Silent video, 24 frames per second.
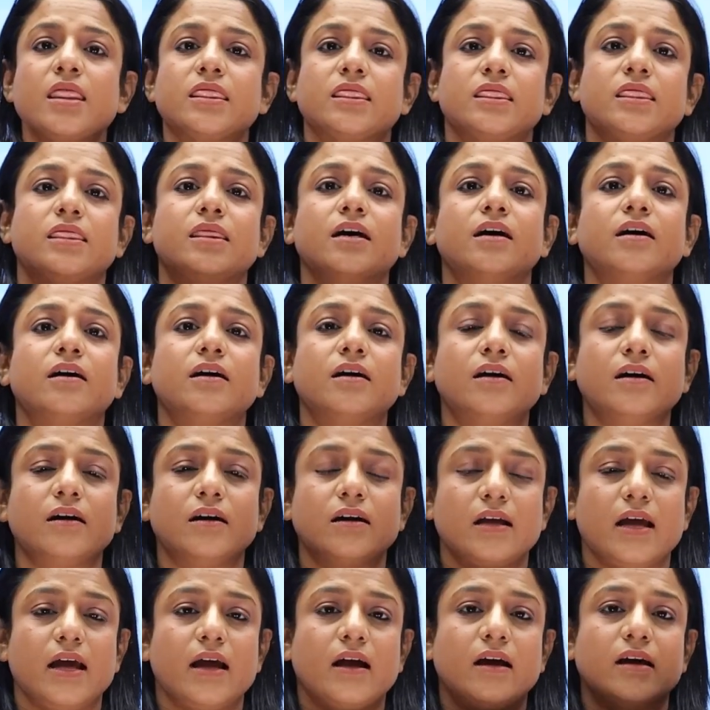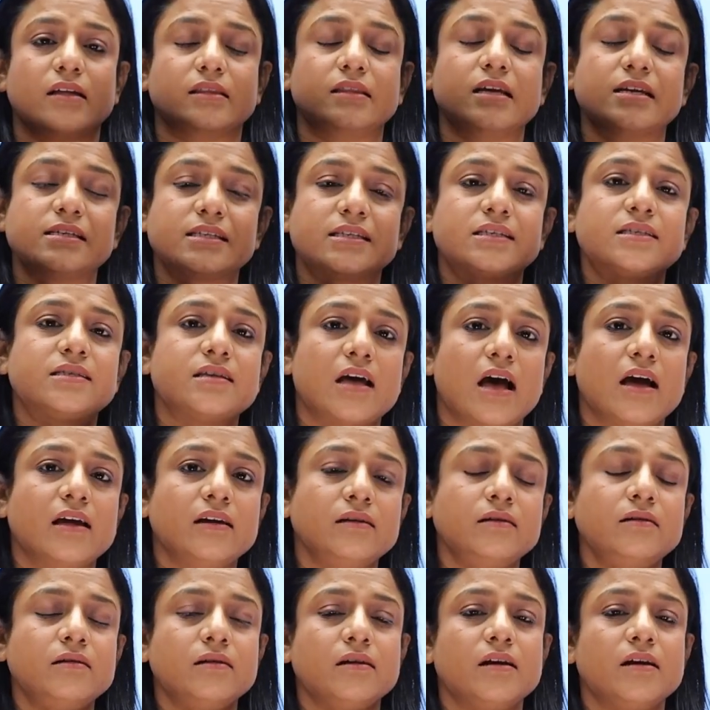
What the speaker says: the sun,